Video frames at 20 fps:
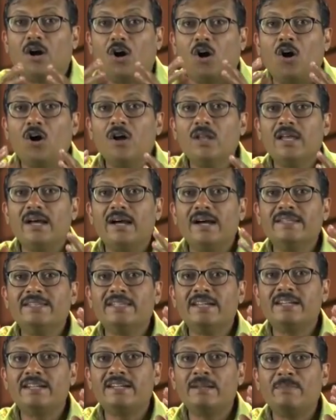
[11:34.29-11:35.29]
All
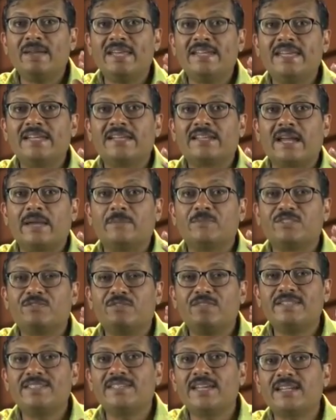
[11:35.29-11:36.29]
other remaining crimes
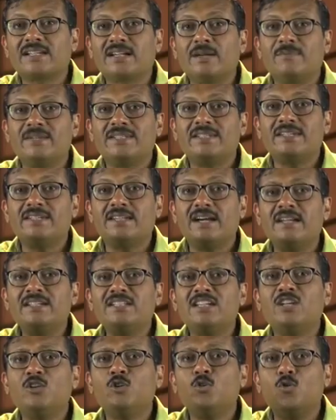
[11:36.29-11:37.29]
which are committed
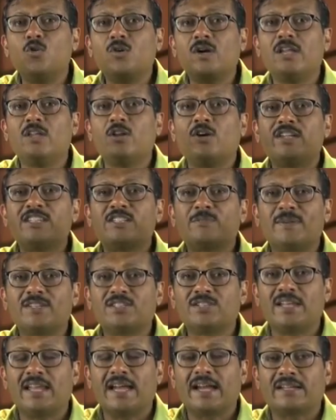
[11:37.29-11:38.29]
under local or
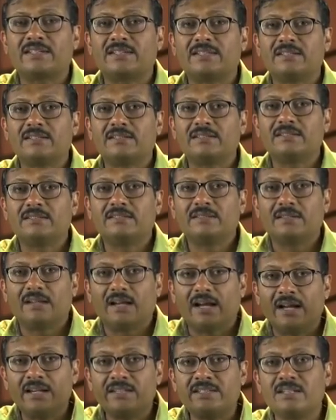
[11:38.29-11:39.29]
special act
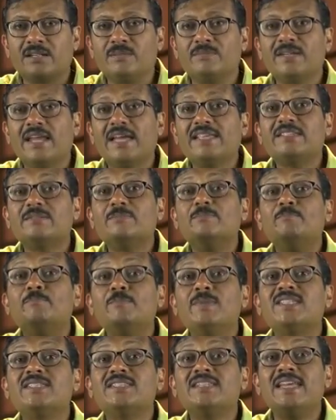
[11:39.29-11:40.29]
are termed as
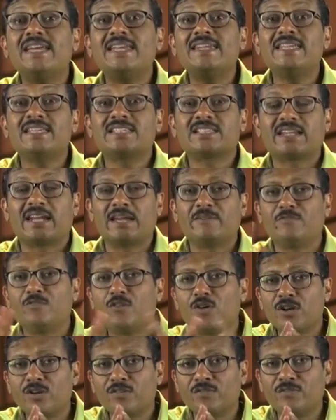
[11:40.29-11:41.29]
miscellaneous crime.
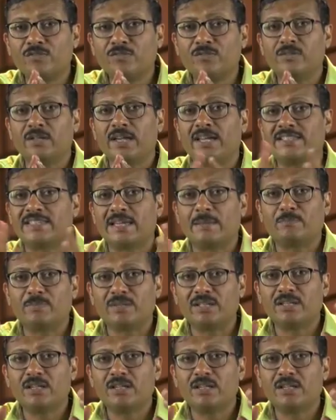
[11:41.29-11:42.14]
For example,